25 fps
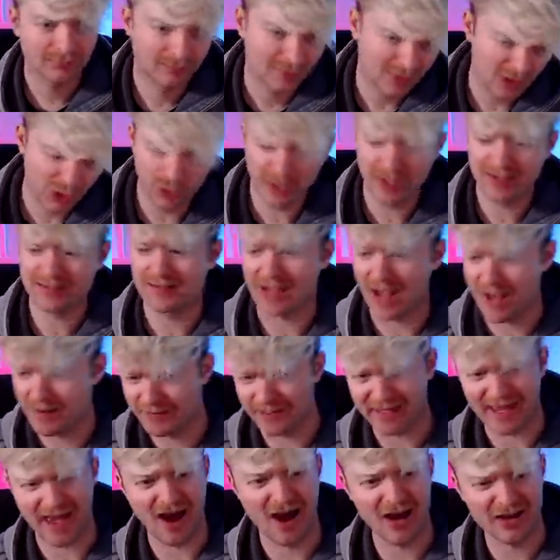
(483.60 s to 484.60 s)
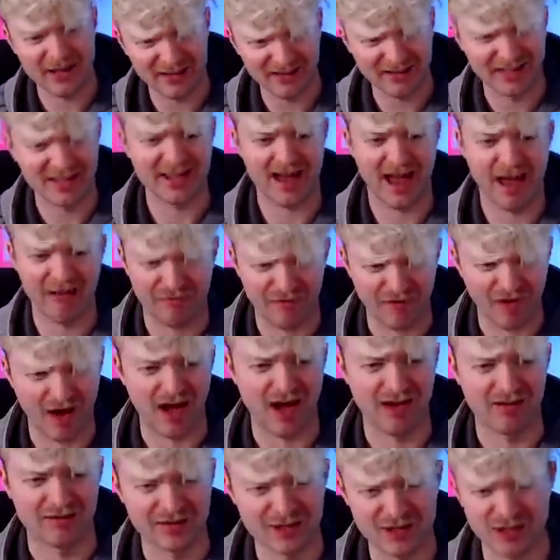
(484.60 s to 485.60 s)
Who has time to calculate
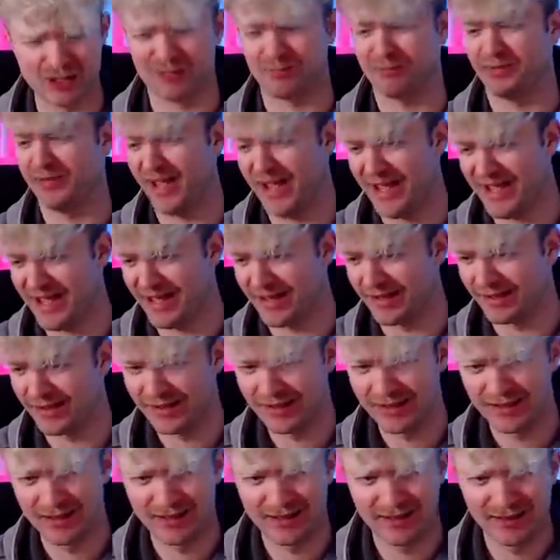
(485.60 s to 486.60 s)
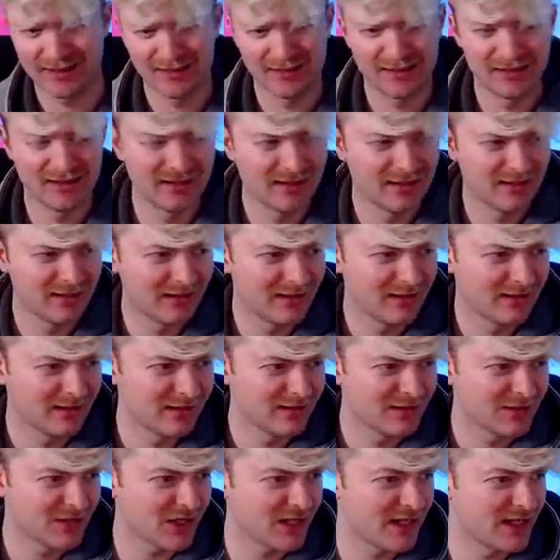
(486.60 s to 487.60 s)
F5? You just play it.
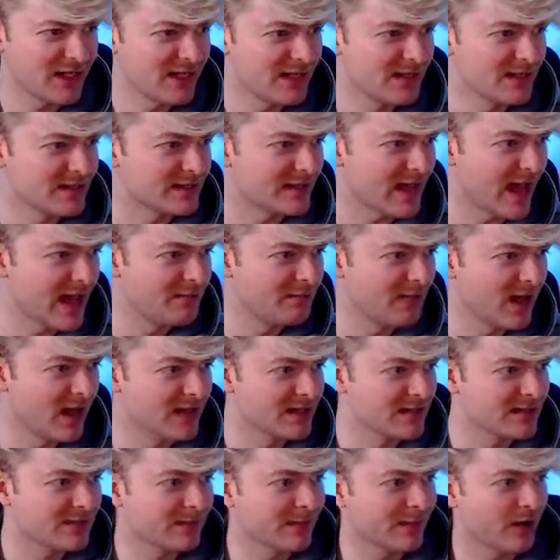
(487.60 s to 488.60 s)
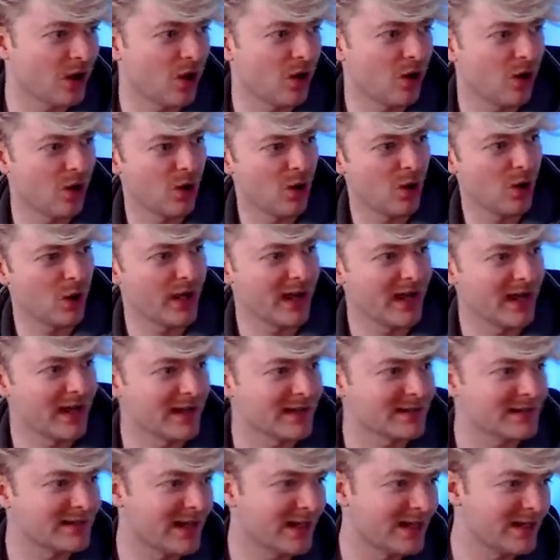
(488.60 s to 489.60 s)
Jeez, 10 months from
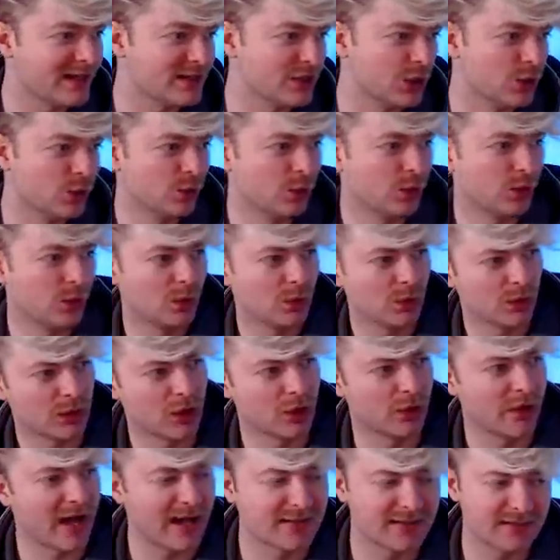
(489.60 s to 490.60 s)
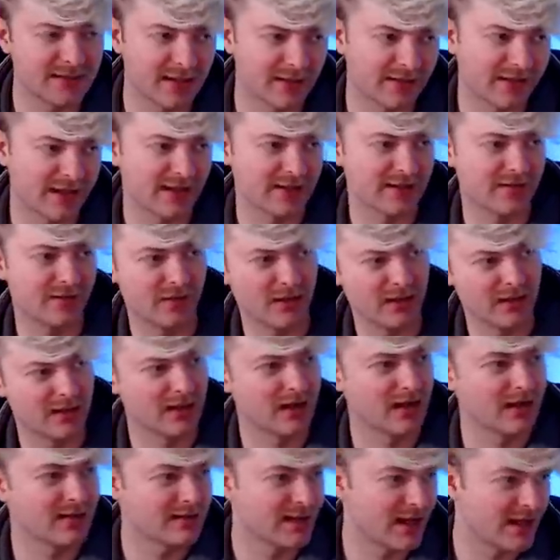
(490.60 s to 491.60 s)
Codex A2. Codexa, thanks for the
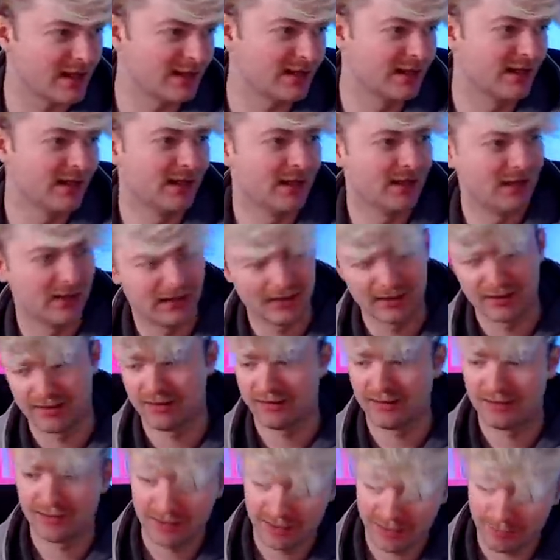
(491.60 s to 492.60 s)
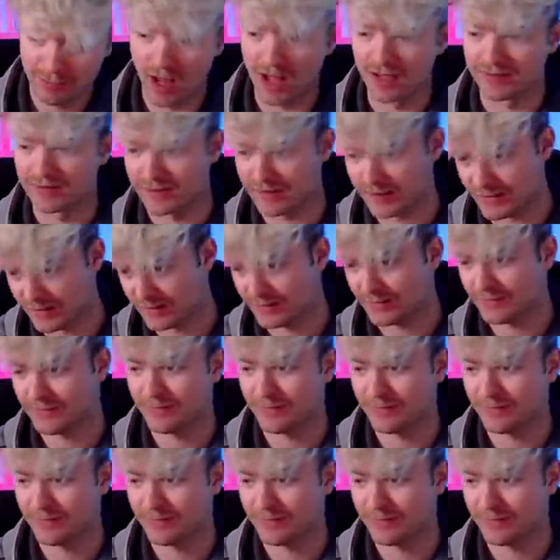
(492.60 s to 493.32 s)
uh, 10 months.